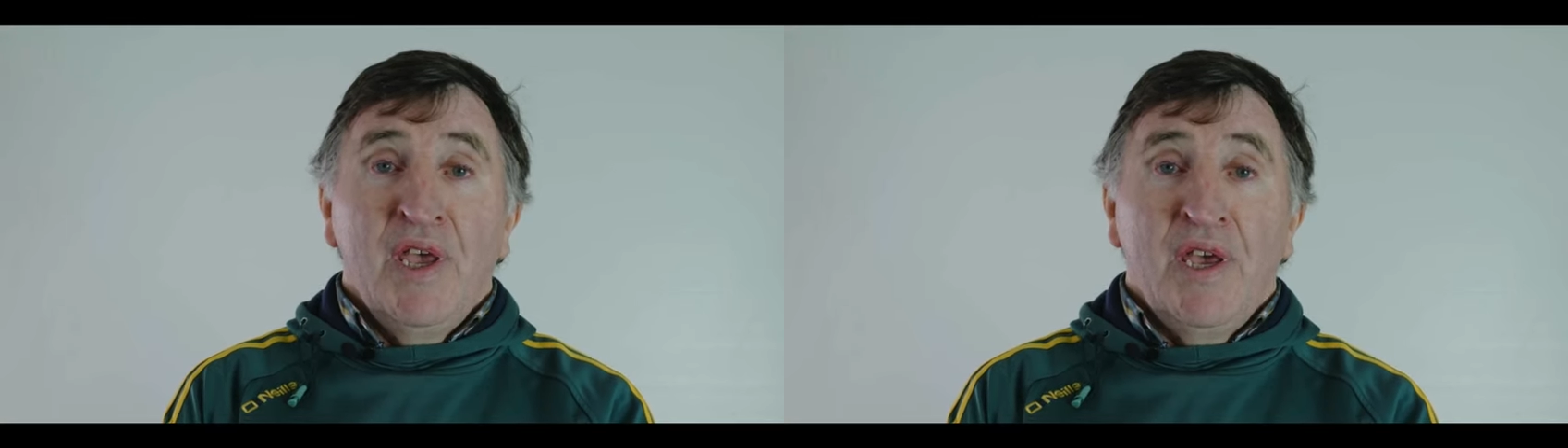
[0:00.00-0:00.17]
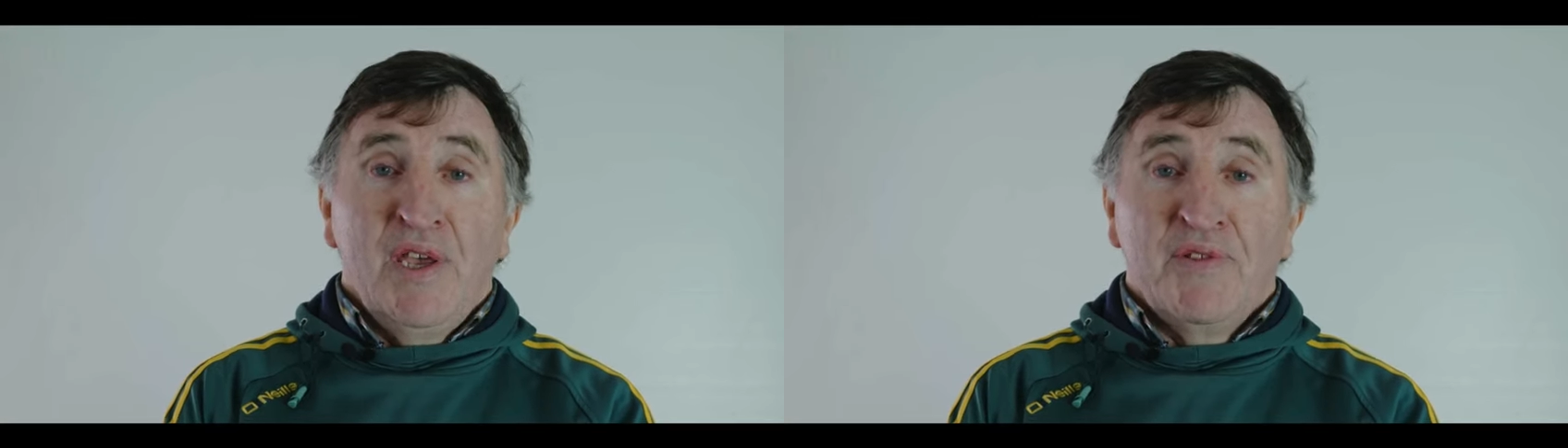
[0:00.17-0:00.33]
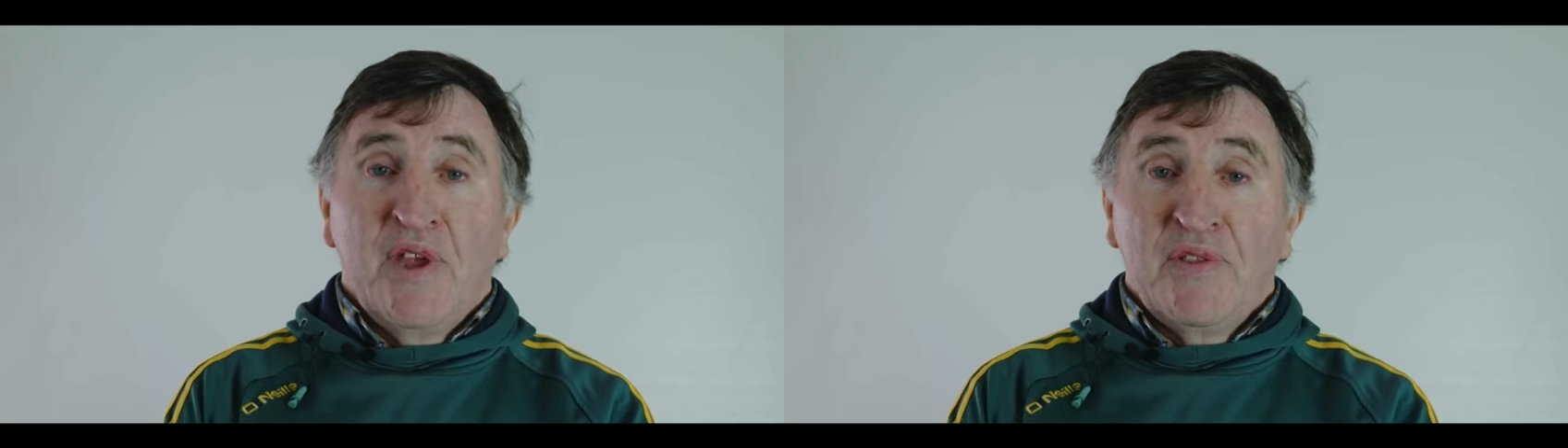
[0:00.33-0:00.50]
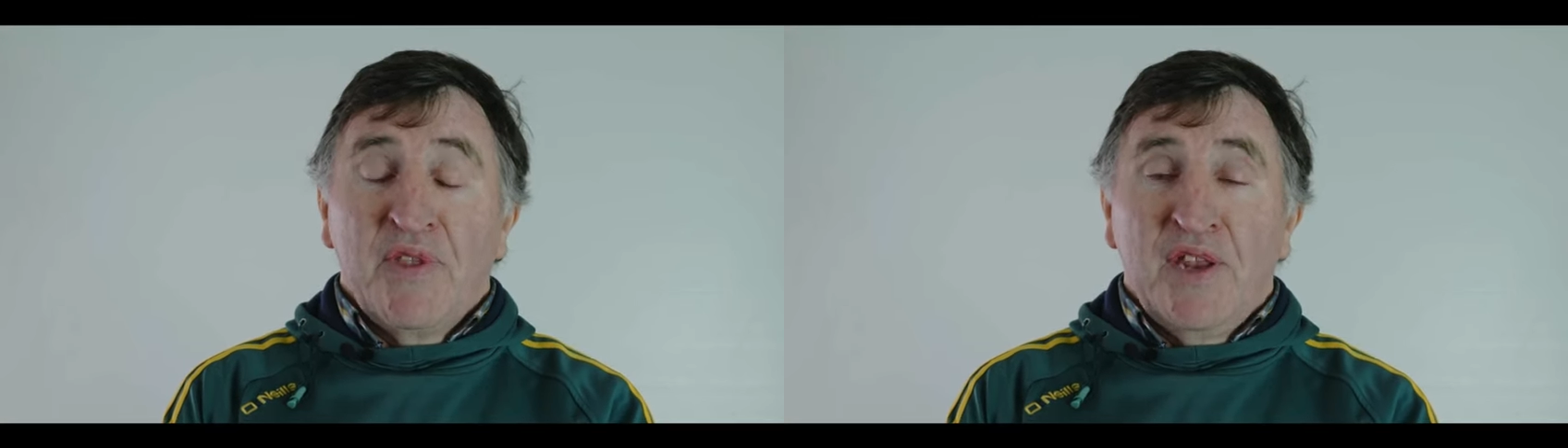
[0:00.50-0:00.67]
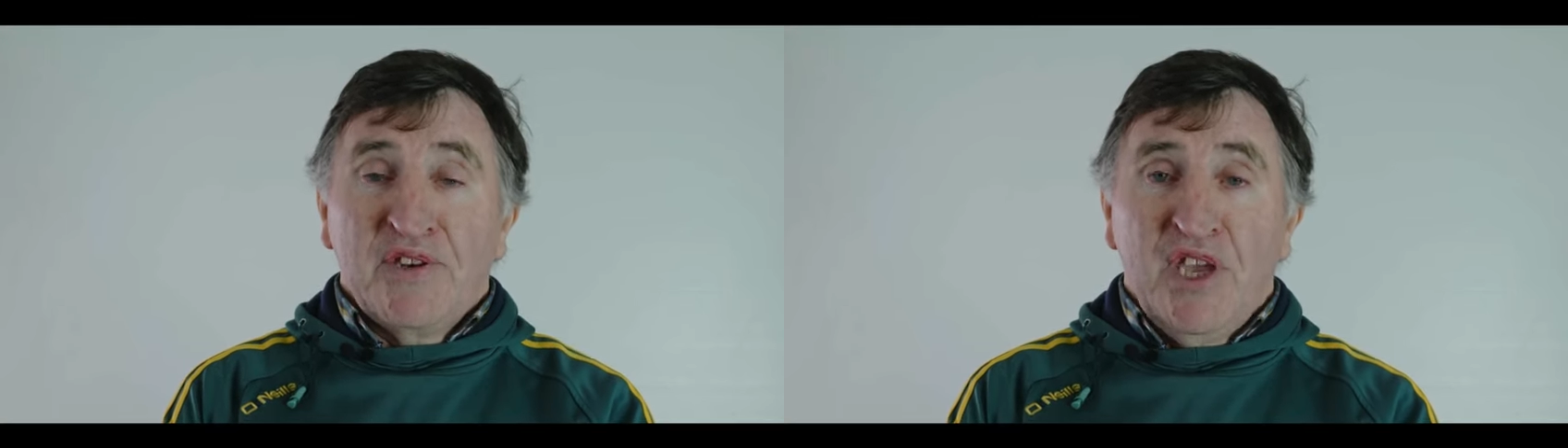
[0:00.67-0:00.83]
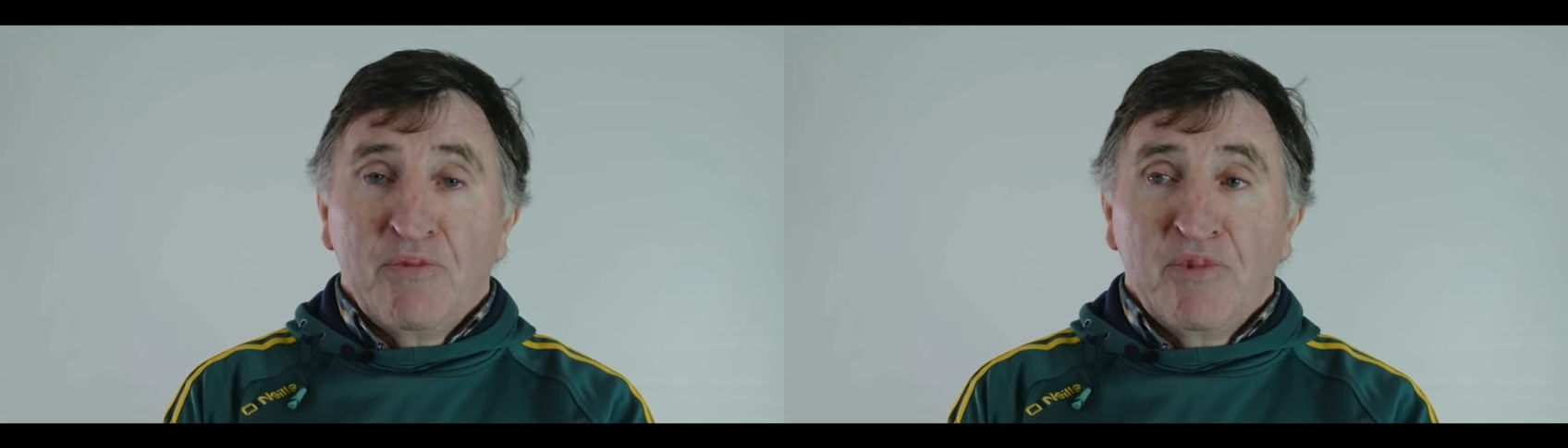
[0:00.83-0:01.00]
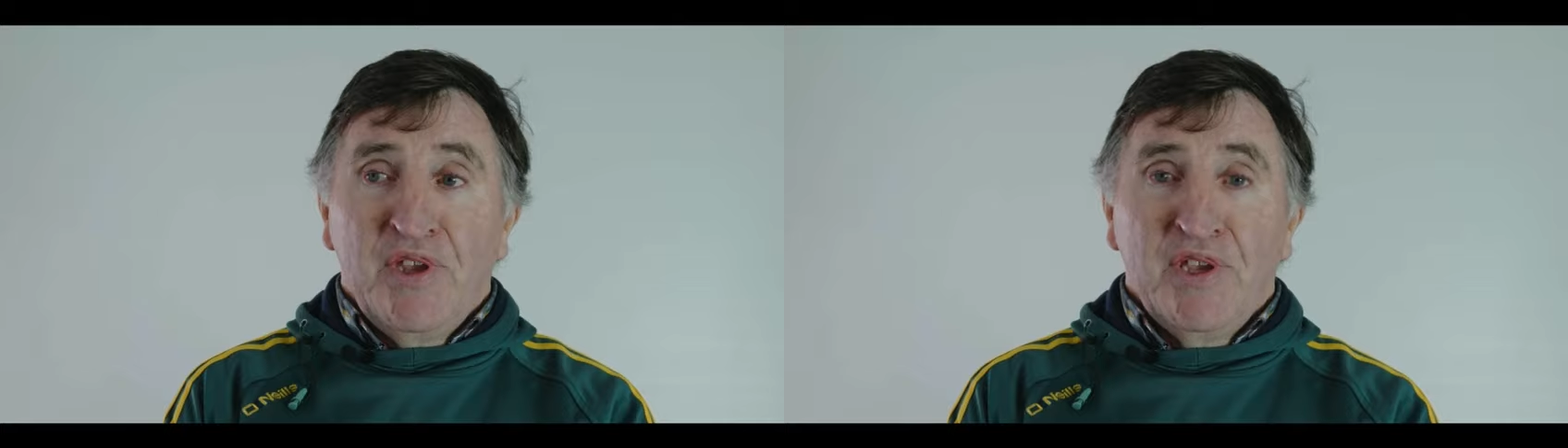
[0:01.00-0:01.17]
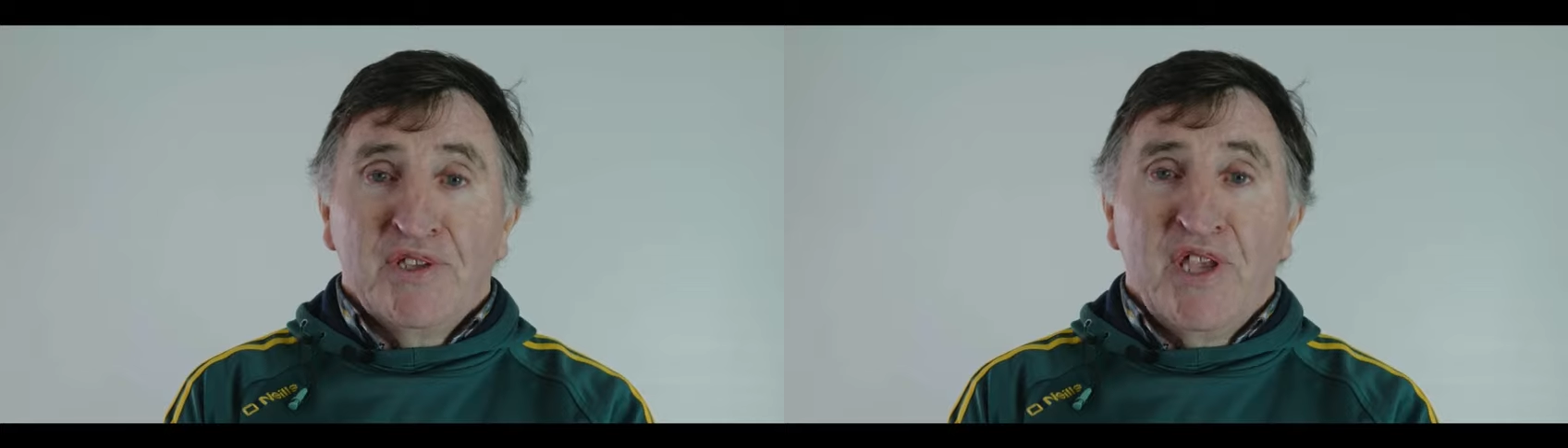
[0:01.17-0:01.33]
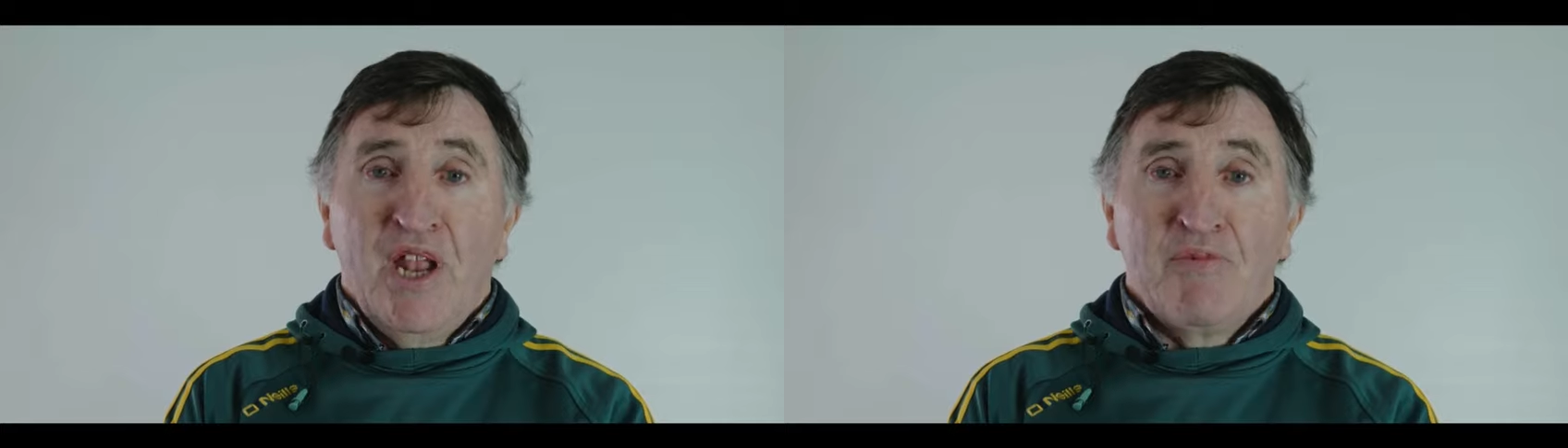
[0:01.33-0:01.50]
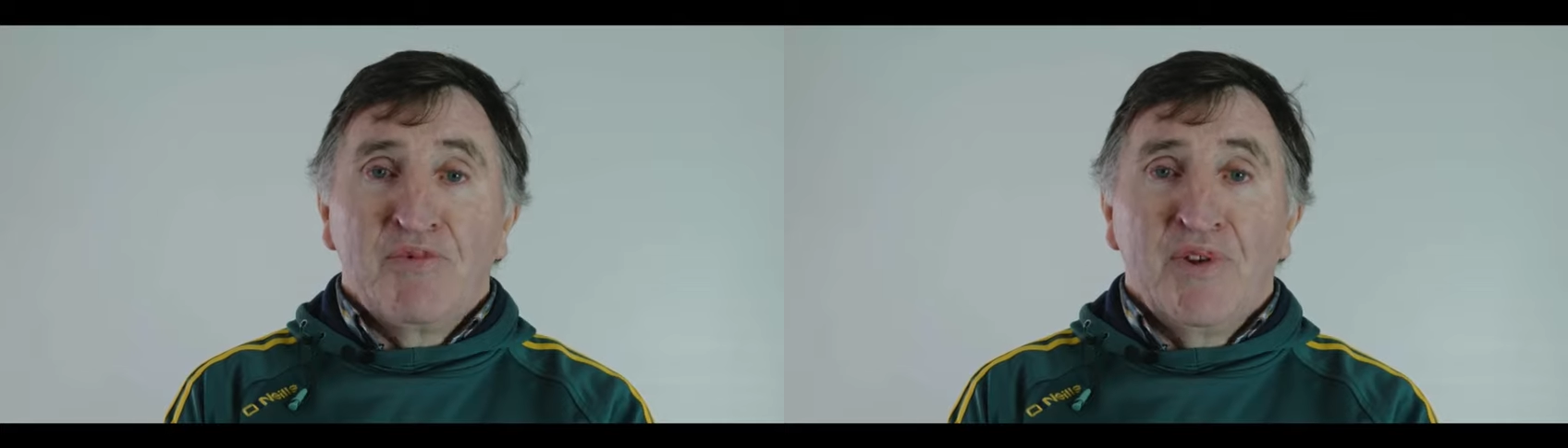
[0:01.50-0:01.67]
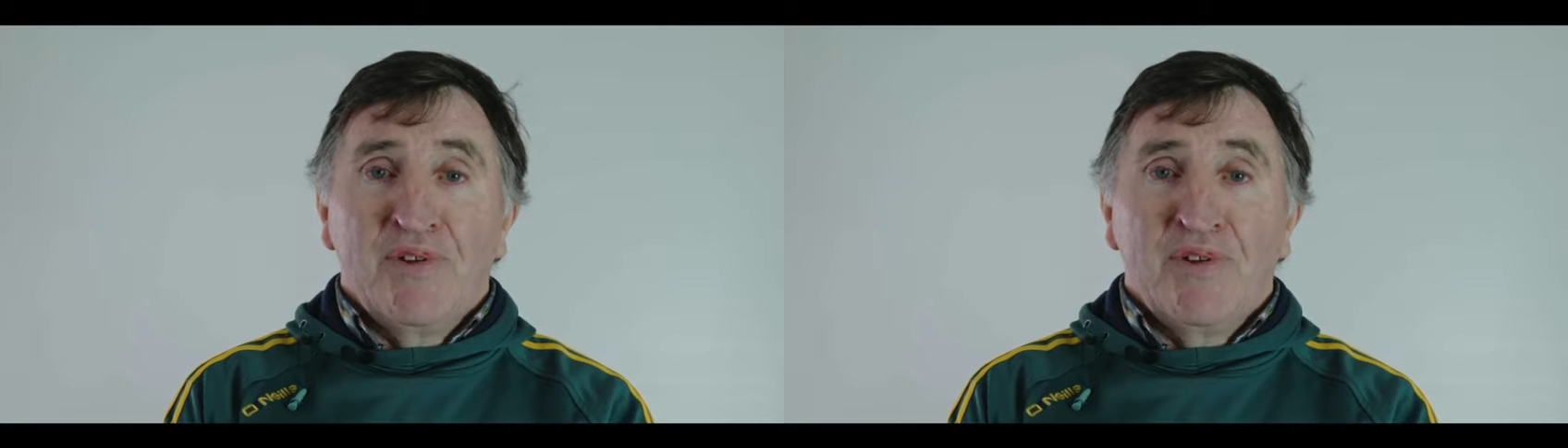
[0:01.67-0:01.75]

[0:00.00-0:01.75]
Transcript: That type of thing has helped